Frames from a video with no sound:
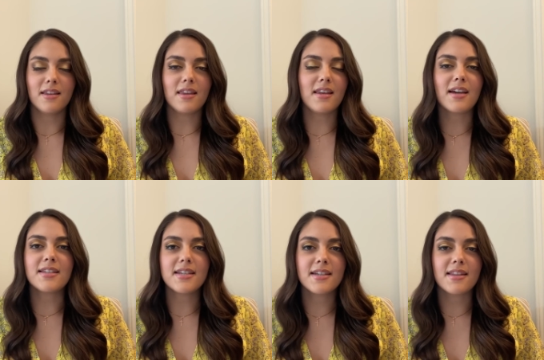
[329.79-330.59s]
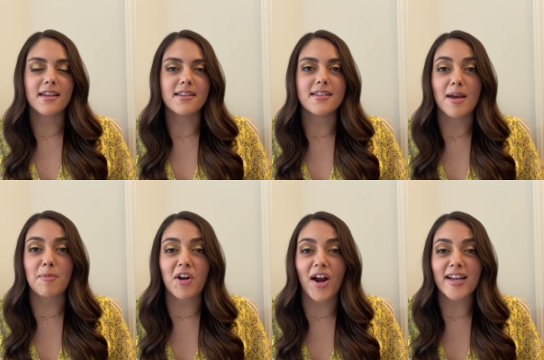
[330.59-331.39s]
The idea that the
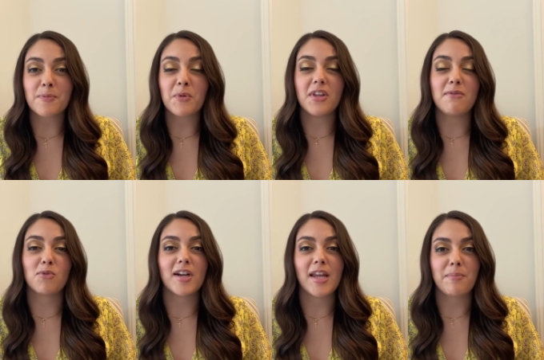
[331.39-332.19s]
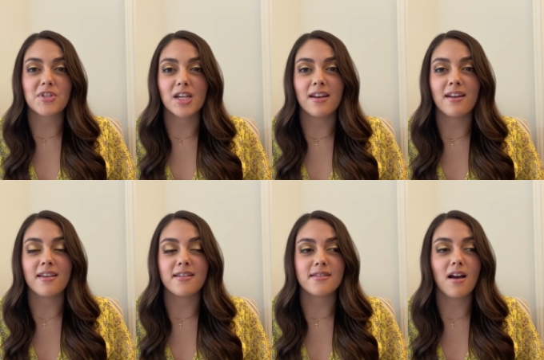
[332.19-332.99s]
Democrats believe in redemption
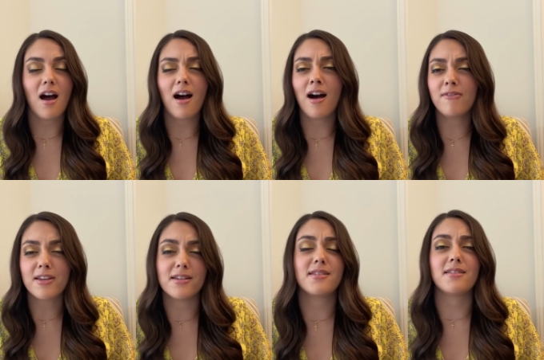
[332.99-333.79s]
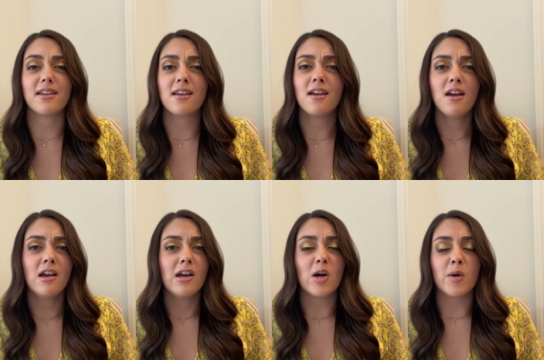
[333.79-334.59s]
is obviously
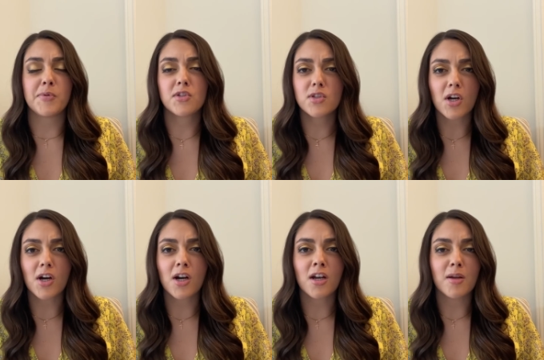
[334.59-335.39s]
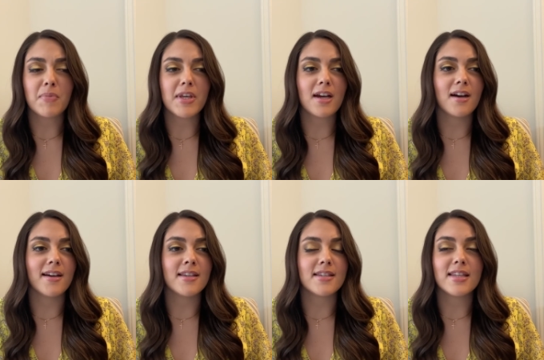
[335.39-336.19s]
absurd
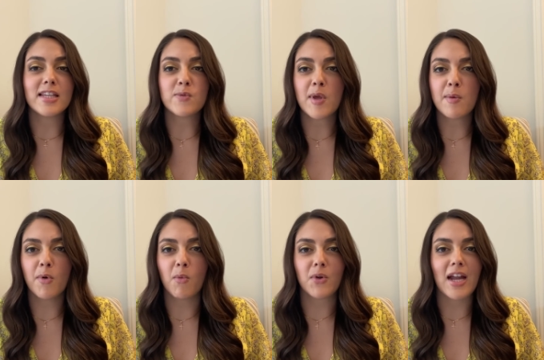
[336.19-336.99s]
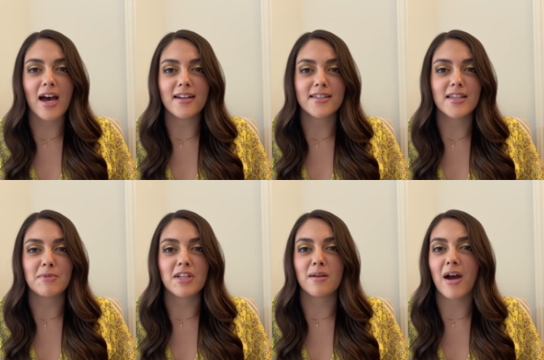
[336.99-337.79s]
because these people will not
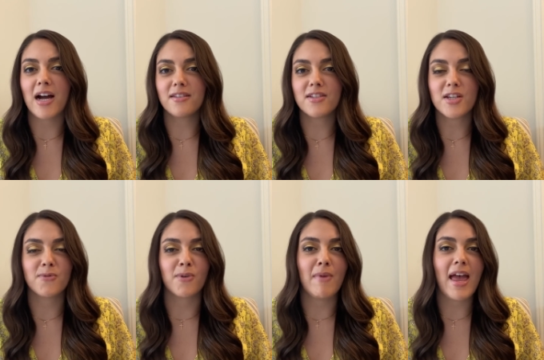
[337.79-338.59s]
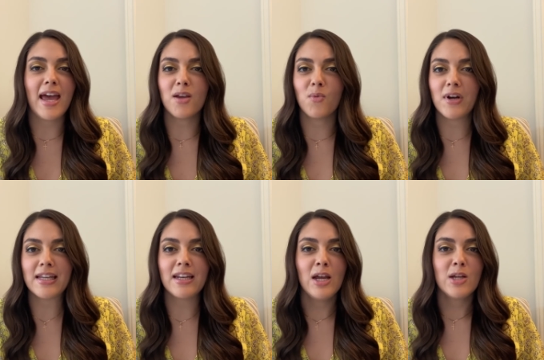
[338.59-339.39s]
accept an apology from
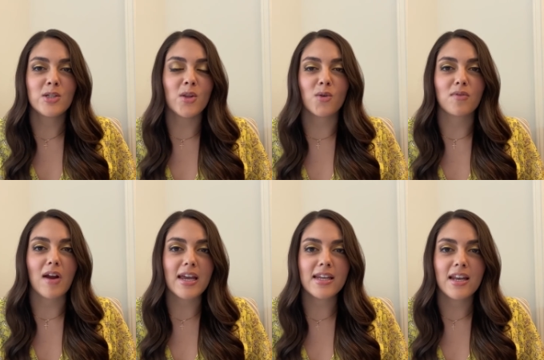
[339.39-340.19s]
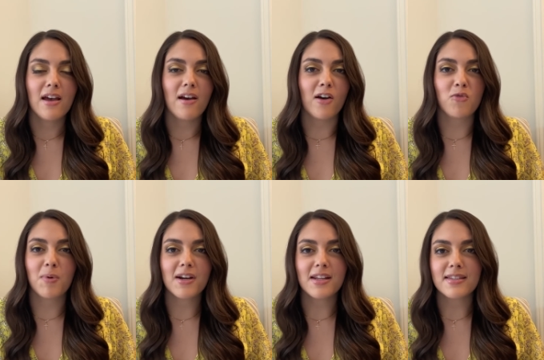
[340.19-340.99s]
anyone to the right of
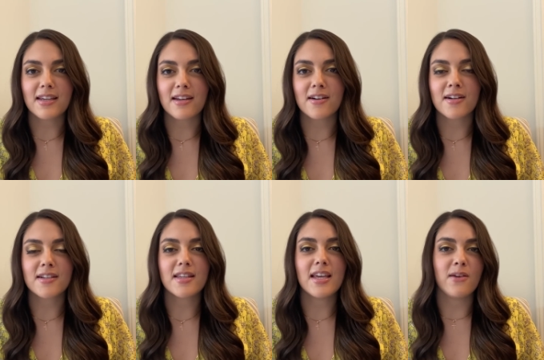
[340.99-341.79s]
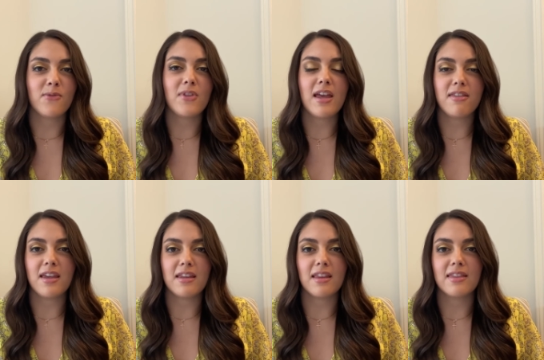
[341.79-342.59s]
Bernie Sanders if they
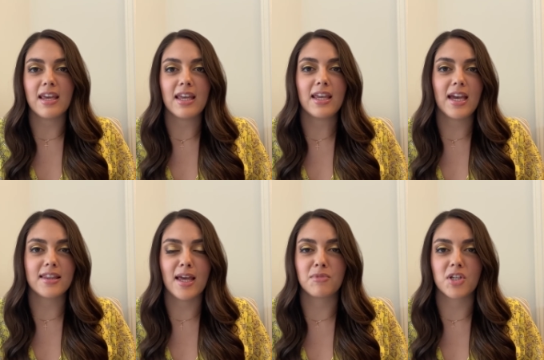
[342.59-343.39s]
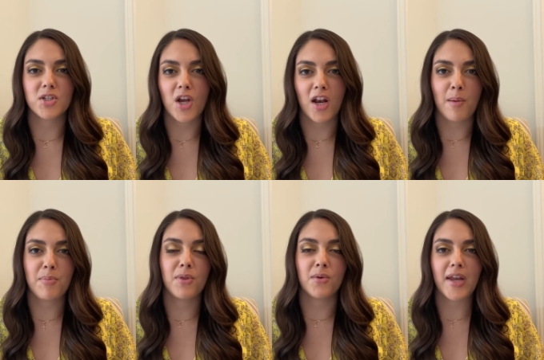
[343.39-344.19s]
think that they can get them to shut
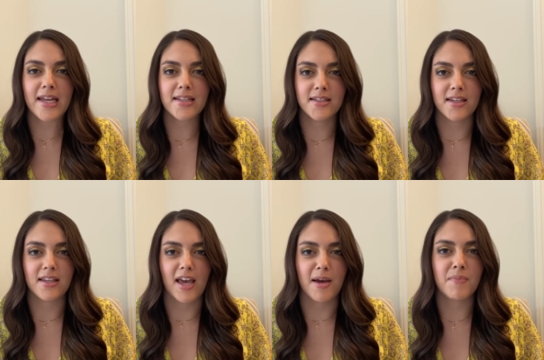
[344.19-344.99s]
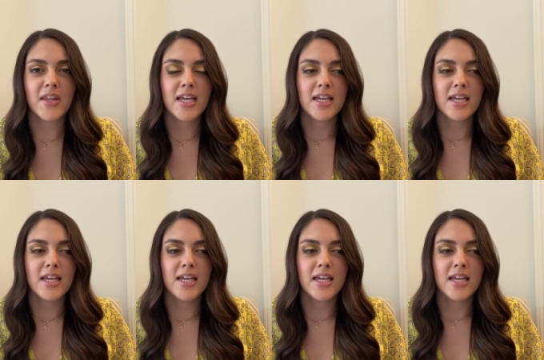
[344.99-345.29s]
up through canceling them.